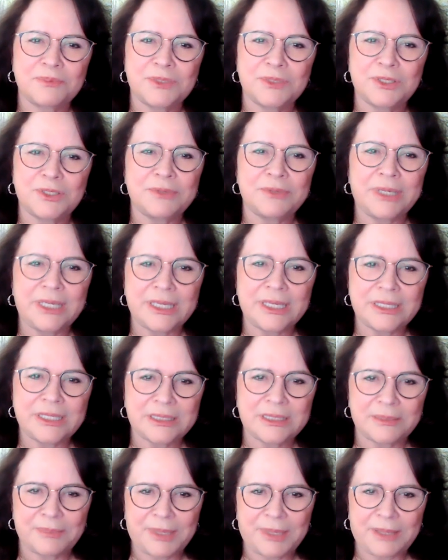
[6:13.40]
doing
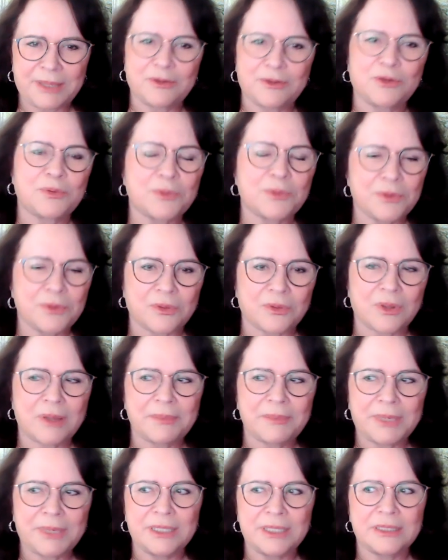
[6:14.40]
this to be cruel i
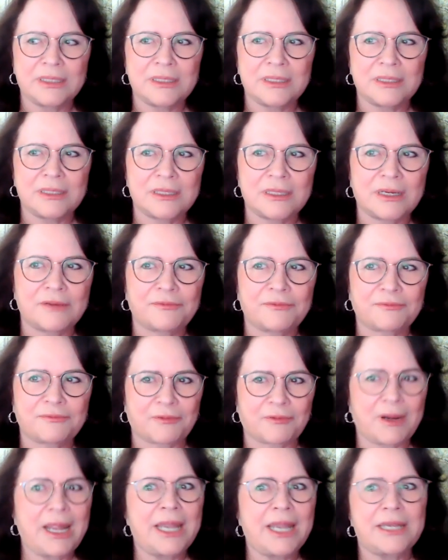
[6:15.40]
mean a
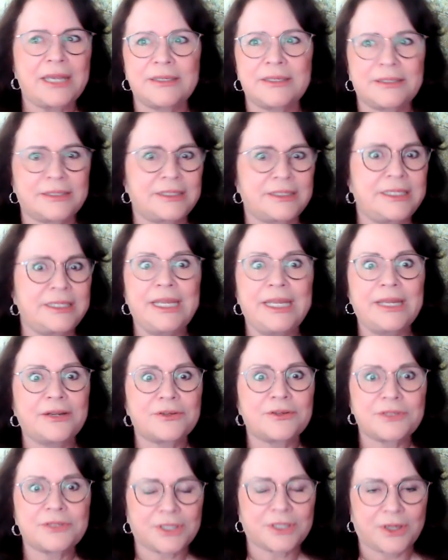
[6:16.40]
friend
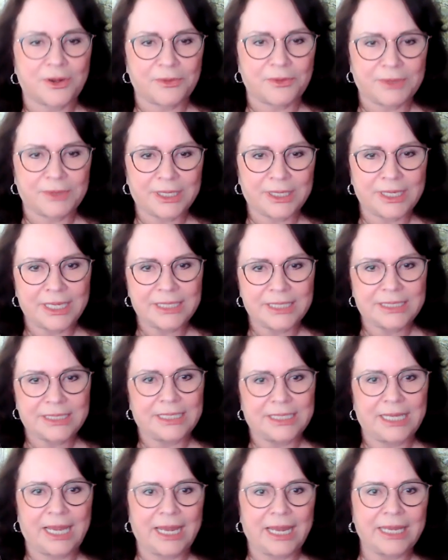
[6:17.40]
years ago in the
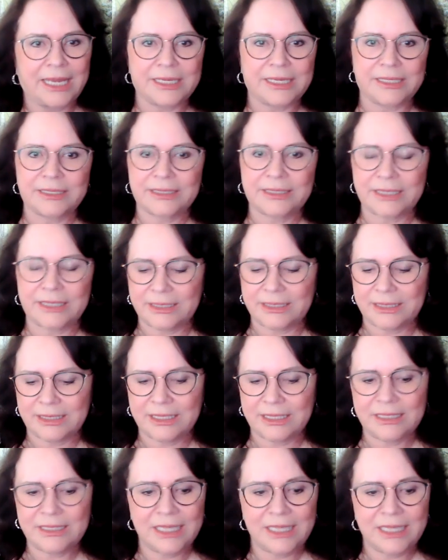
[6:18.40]
1980s said to
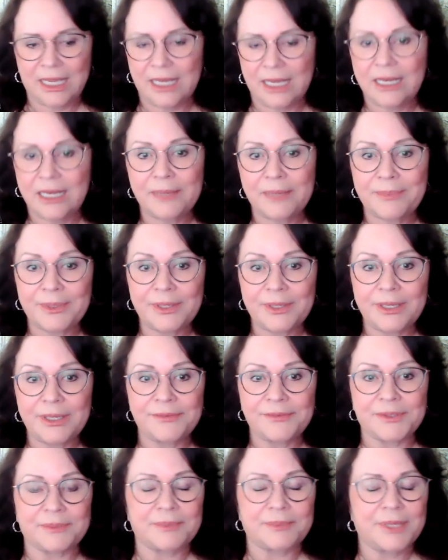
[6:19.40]
this and i
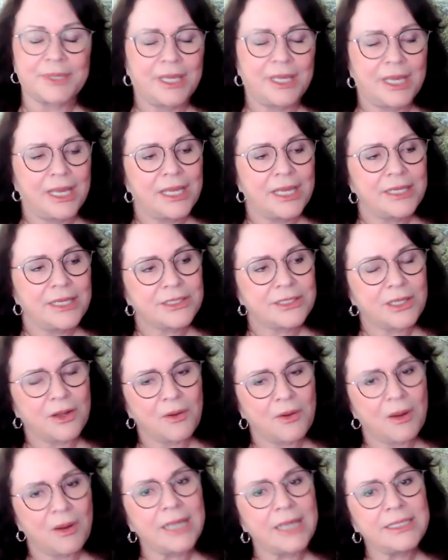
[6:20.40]
believed him
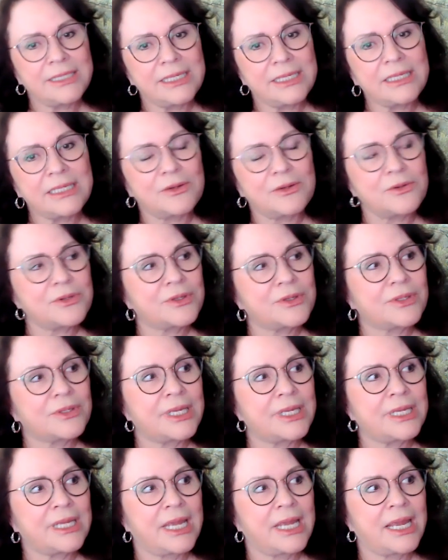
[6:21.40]
so i did google
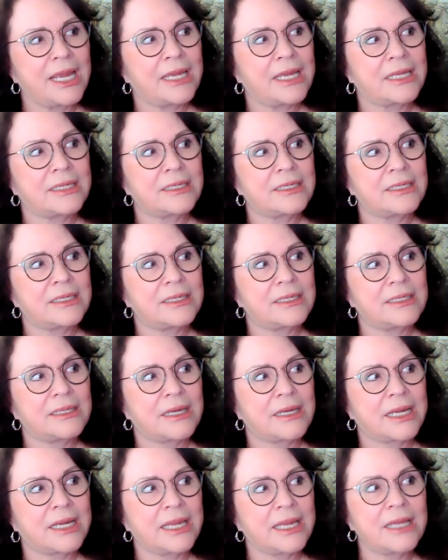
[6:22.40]
it and
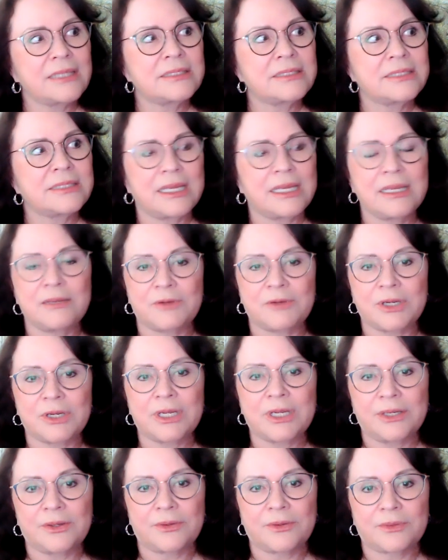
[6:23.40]
i guess anyone
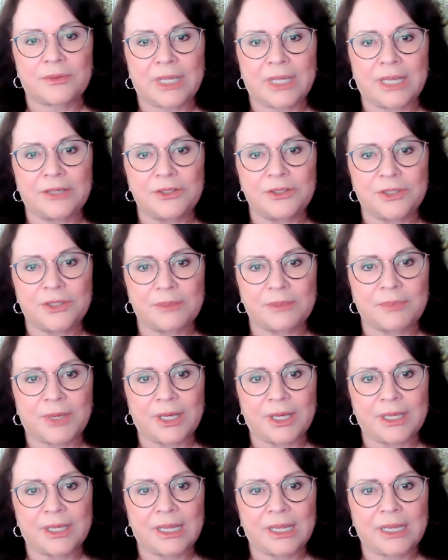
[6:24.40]
can own land you can
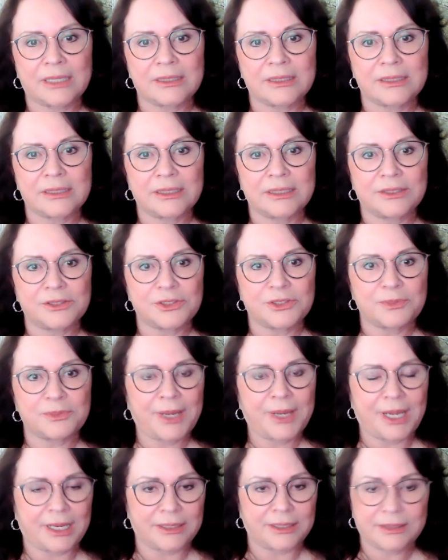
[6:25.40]
buy land in
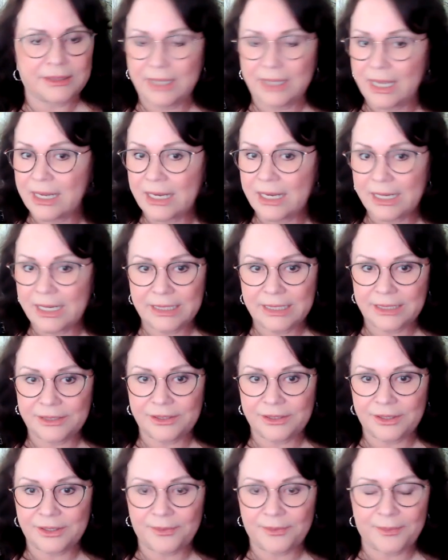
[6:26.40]
japan that i
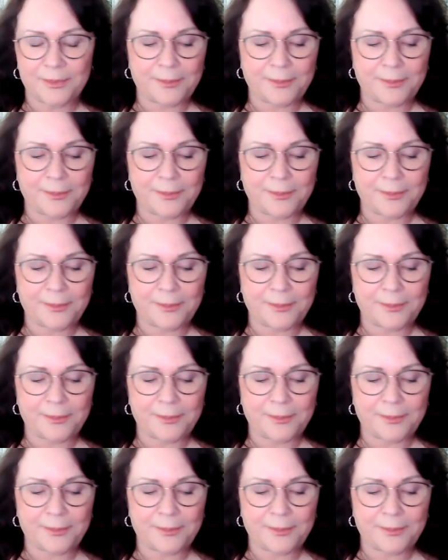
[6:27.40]
didn't know